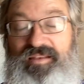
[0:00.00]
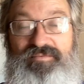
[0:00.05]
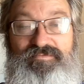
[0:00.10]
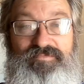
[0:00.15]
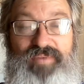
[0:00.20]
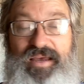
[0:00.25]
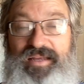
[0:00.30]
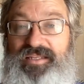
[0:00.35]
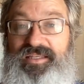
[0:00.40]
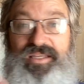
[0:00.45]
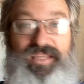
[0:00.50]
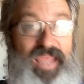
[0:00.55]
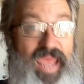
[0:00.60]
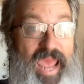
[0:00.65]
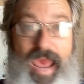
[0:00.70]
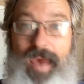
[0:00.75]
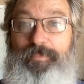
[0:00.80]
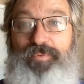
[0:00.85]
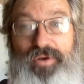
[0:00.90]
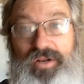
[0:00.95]
about
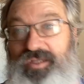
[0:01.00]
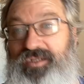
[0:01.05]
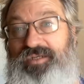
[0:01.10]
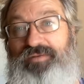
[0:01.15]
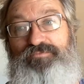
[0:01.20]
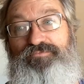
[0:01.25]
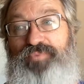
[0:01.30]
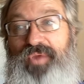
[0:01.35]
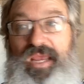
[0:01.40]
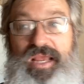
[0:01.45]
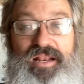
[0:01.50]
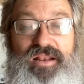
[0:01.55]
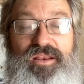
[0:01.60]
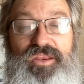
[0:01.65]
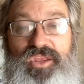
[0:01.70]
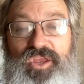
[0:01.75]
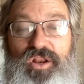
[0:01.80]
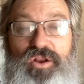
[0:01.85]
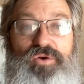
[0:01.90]
capitalism being you